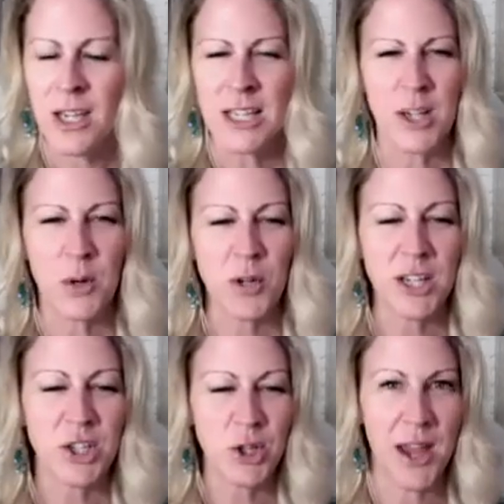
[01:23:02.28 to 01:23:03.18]
So what
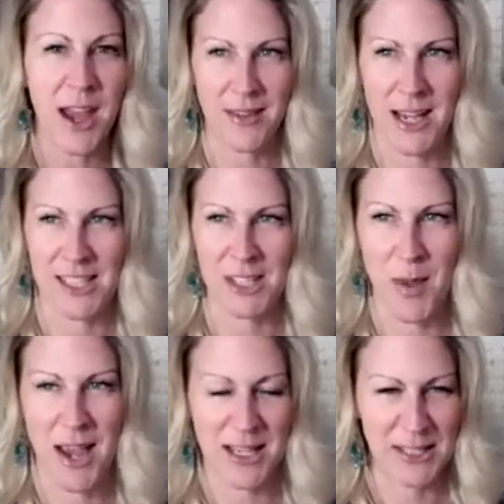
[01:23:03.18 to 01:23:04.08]
did you get in that
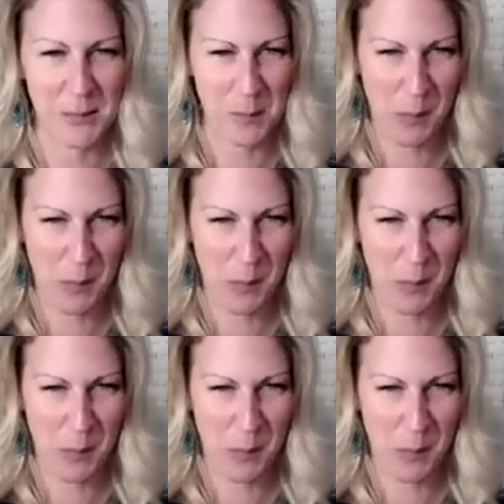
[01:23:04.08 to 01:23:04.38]
space?